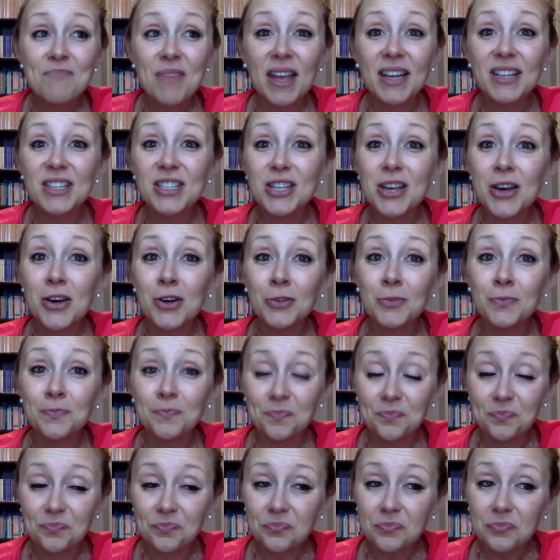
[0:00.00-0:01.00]
And so,
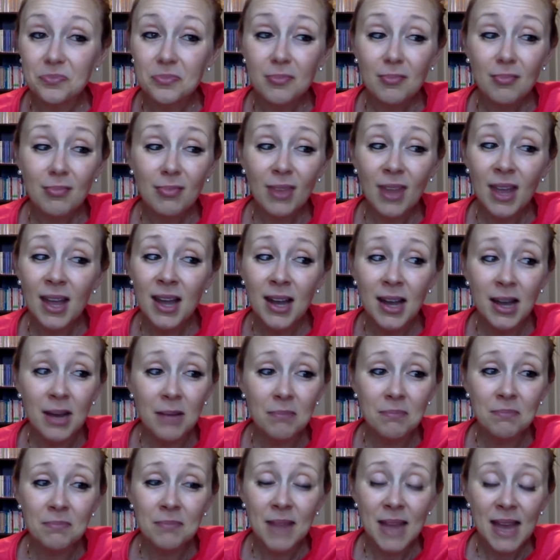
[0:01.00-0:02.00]

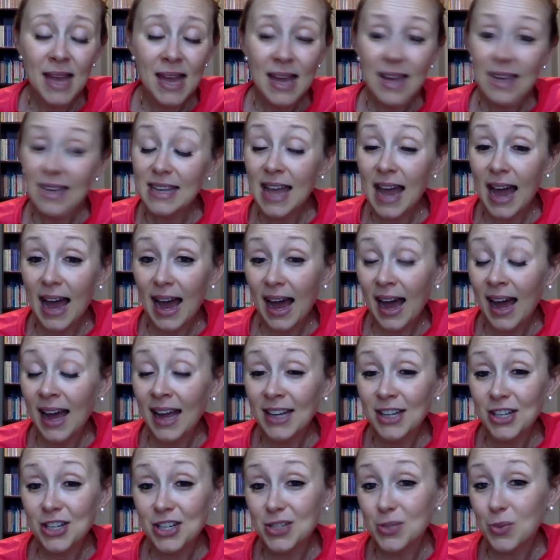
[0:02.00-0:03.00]
yeah,
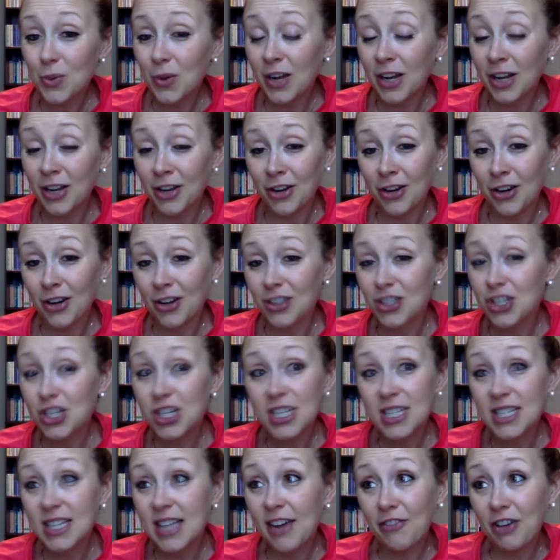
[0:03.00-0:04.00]
I just wanted her.
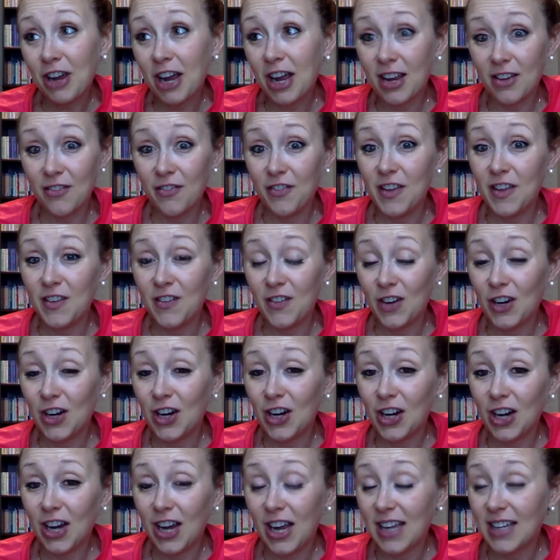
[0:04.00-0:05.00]
She's never had a
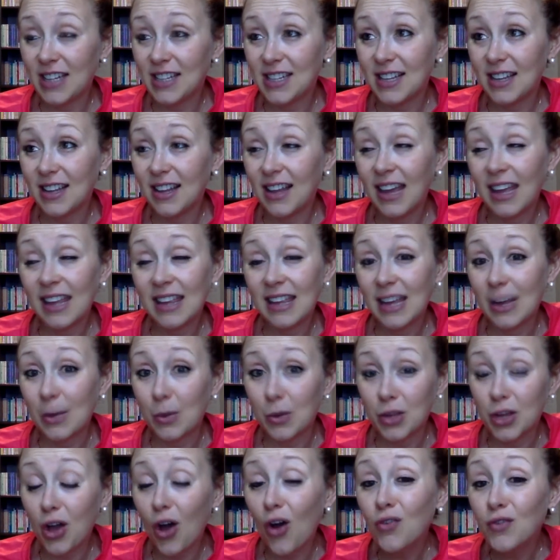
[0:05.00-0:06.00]
fever. And like
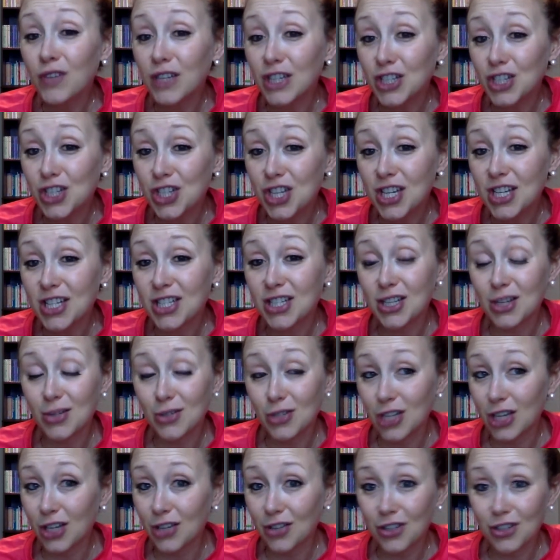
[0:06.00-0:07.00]
with COVID, she is so
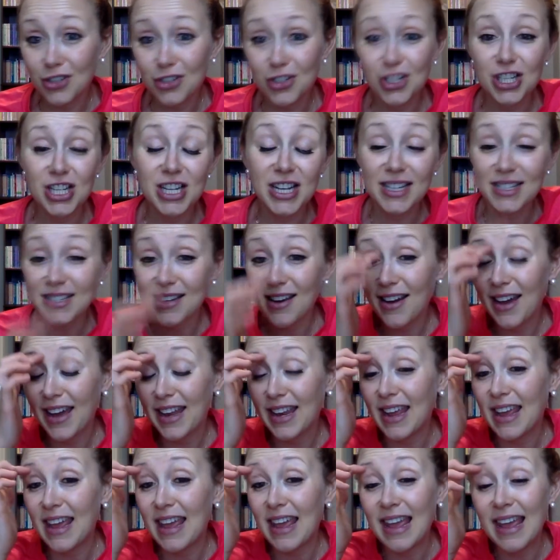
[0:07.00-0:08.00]
sheltered. She has not
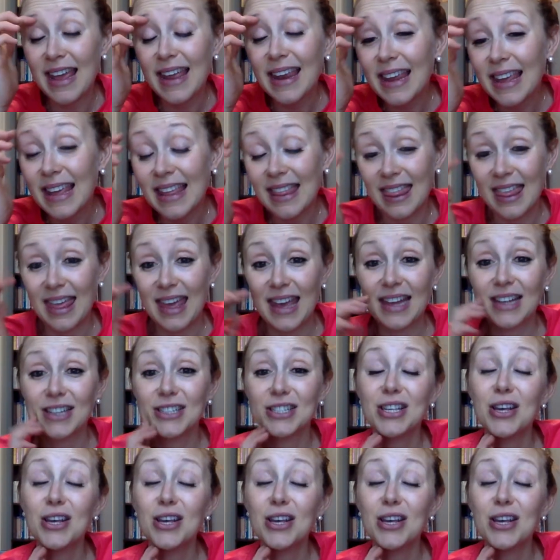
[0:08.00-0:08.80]
had anything.